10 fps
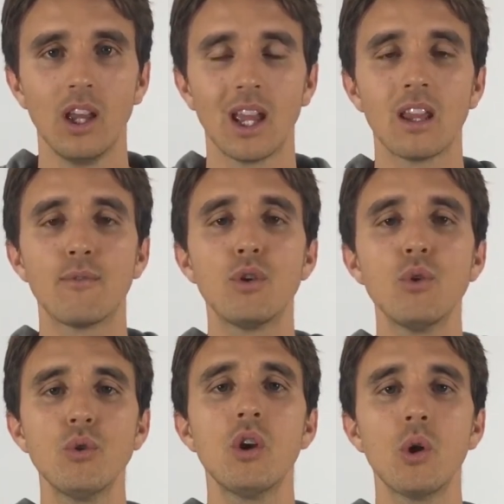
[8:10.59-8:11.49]
And if
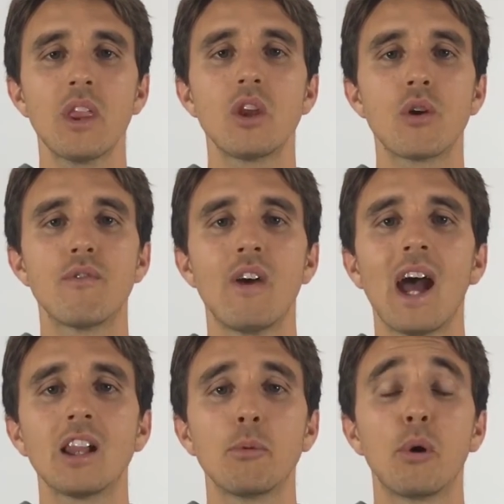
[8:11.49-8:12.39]
you know that you're
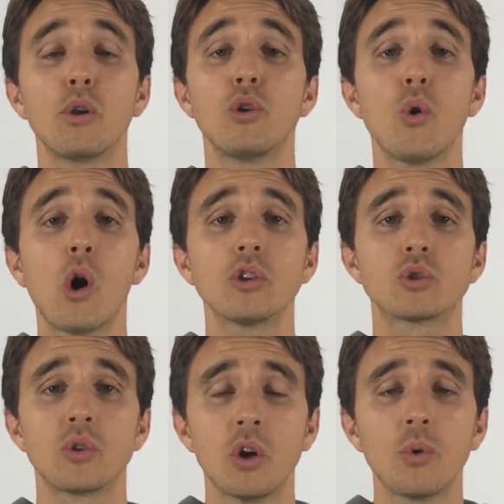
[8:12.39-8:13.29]
valuable, you
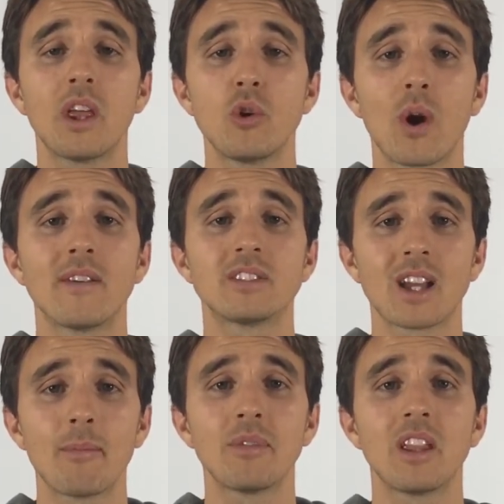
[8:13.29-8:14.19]
also know that you have
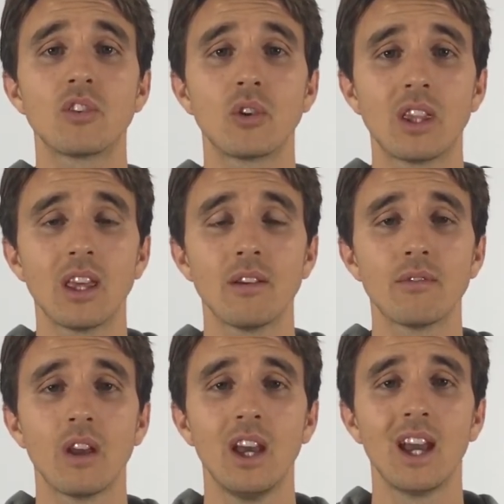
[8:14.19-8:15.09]
something to
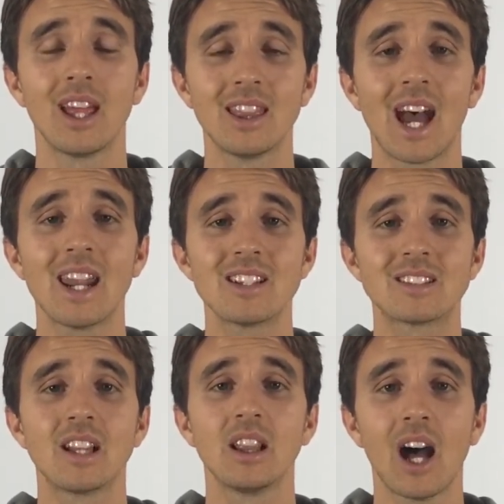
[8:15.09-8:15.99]
give, and that is
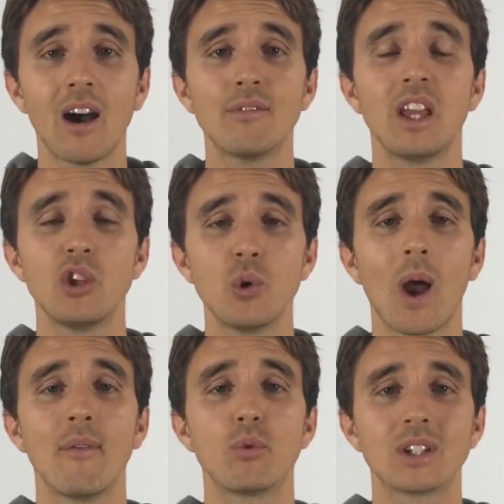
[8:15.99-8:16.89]
the love that you
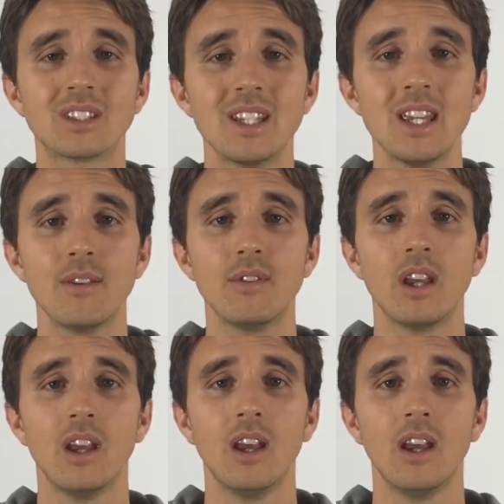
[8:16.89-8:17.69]
have received.